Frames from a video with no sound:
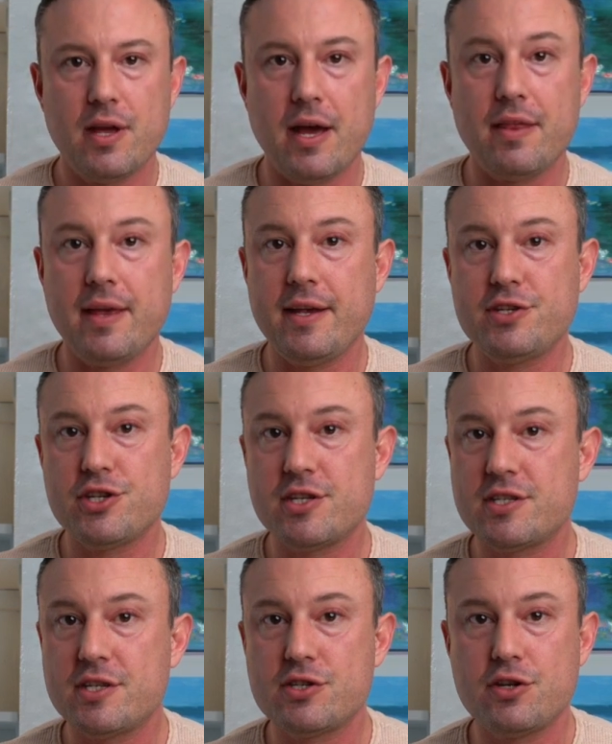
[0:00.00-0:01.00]
Are they
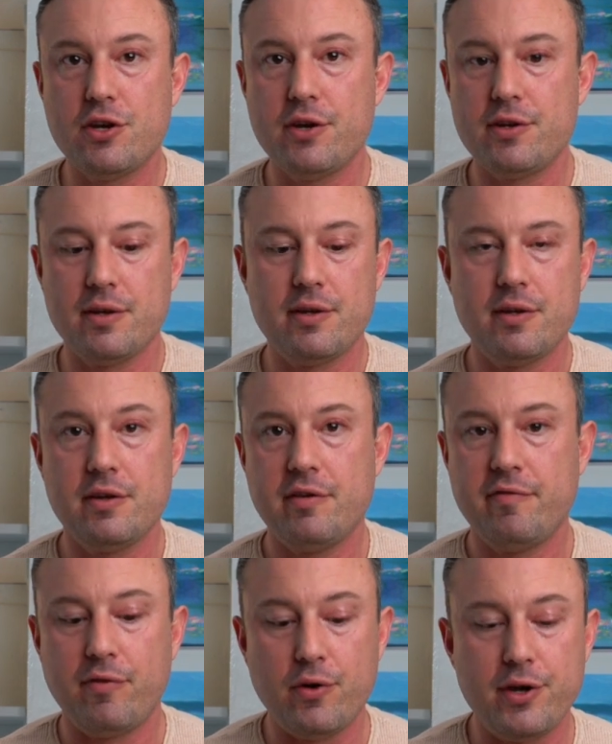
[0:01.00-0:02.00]
just as good
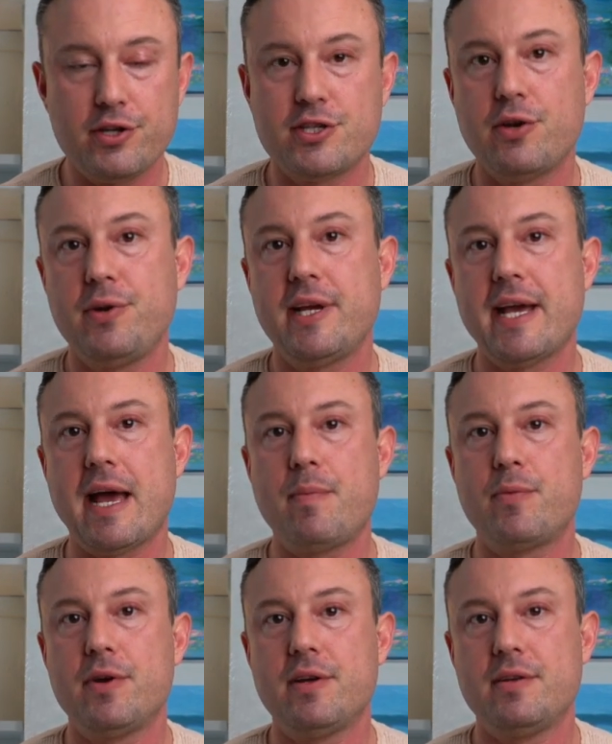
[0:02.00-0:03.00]
for your Sony
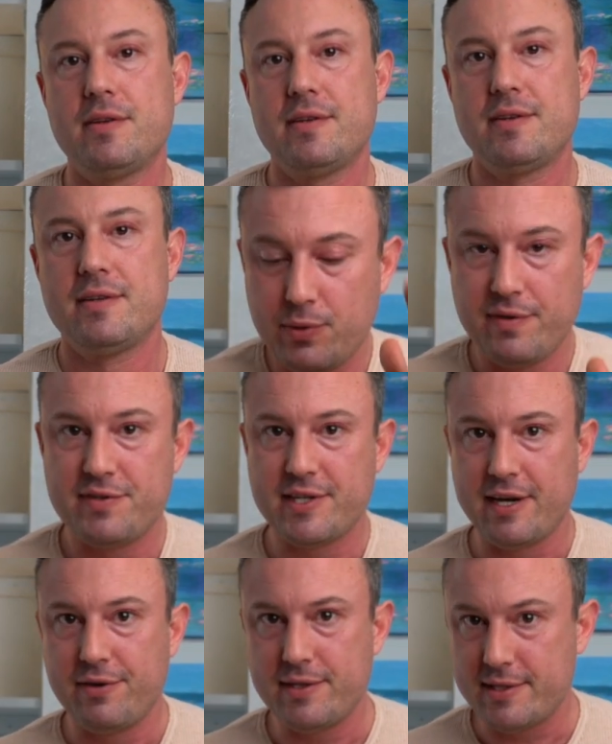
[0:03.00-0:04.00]
camera? Sort of
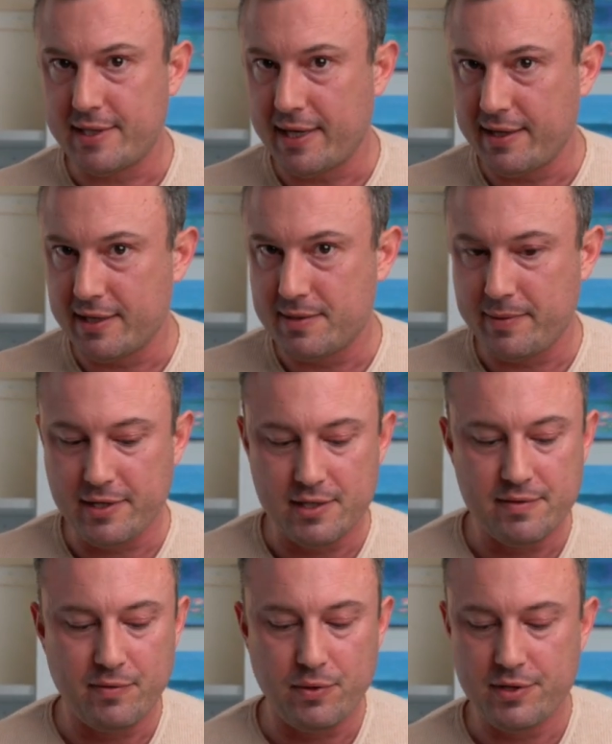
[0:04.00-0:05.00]
scared to say this
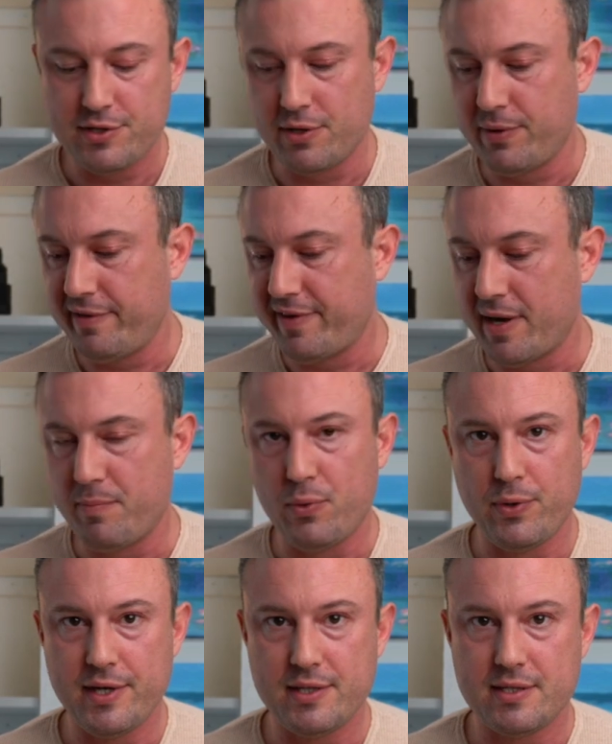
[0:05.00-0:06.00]
because of all the Sony
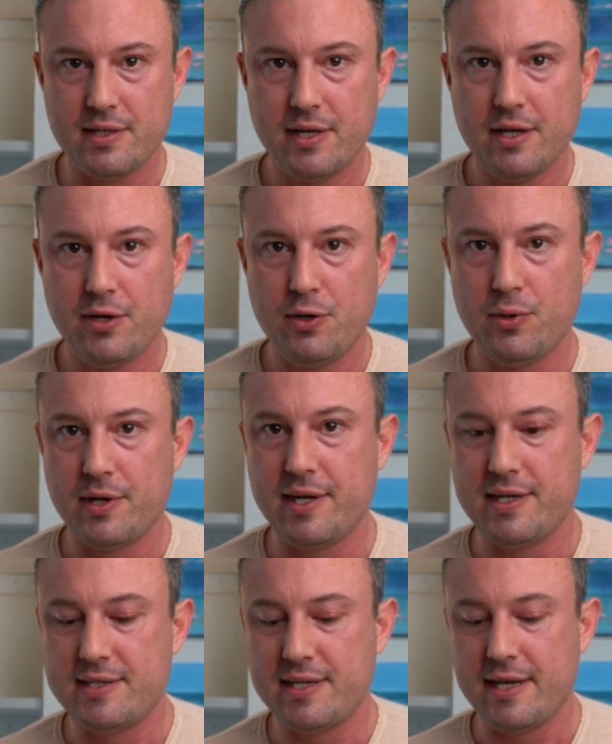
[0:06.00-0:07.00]
fanboys who are
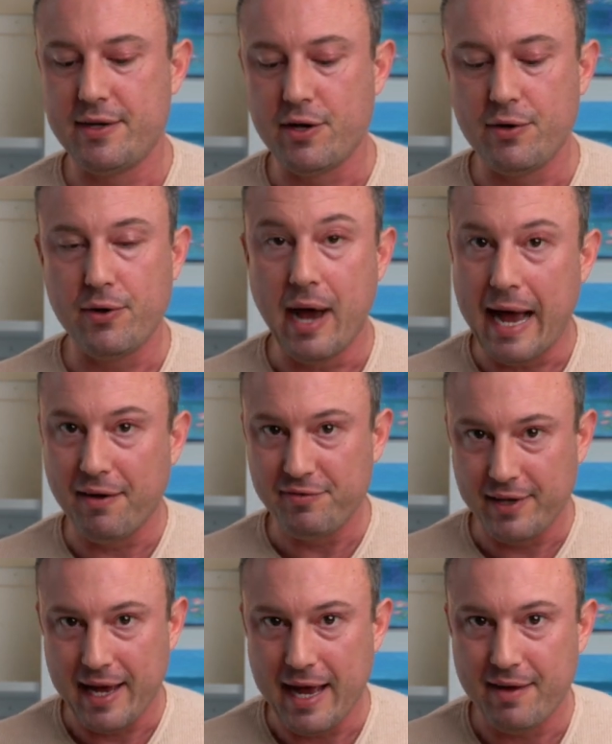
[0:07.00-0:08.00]
going to say, no, you
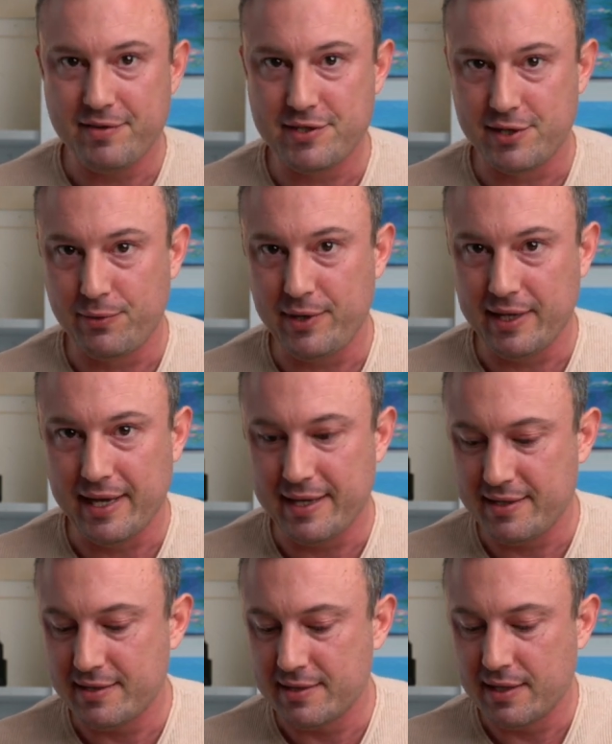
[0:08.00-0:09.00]
have to have a Sony
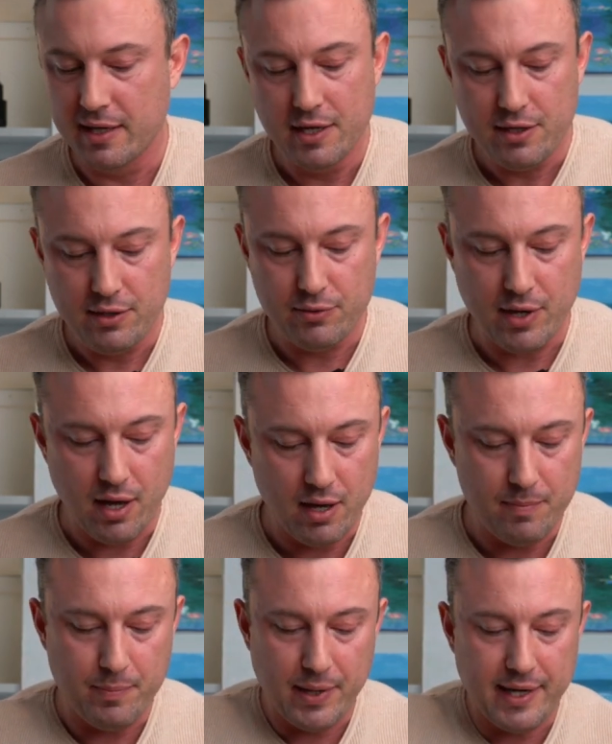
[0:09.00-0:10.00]
lens. You
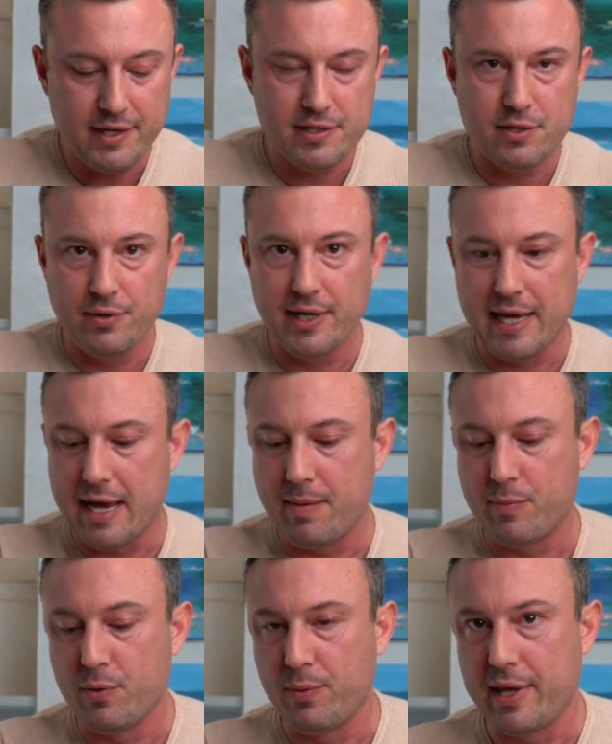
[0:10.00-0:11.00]
can't buy a Sony
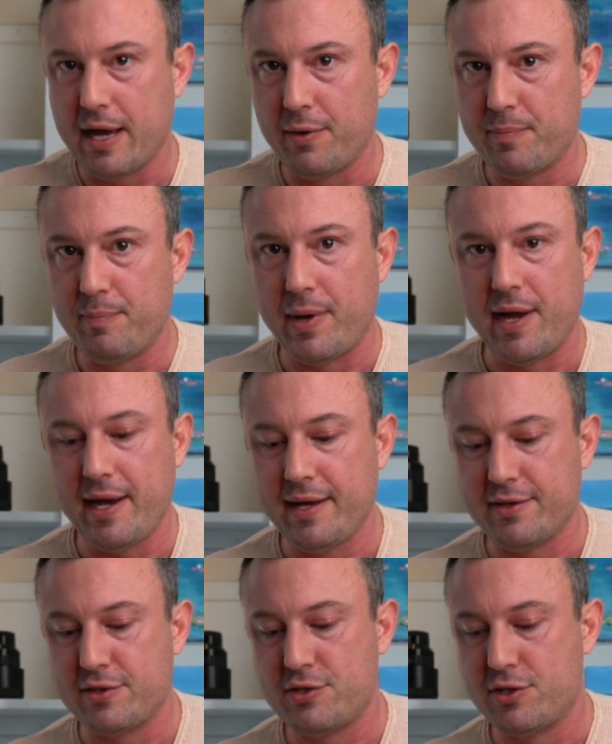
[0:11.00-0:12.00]
camera without buying
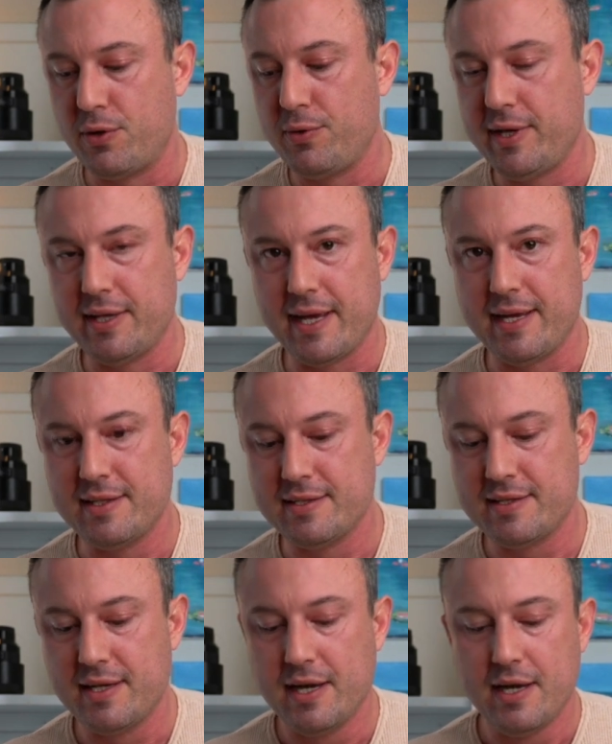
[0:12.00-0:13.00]
the Sony lens.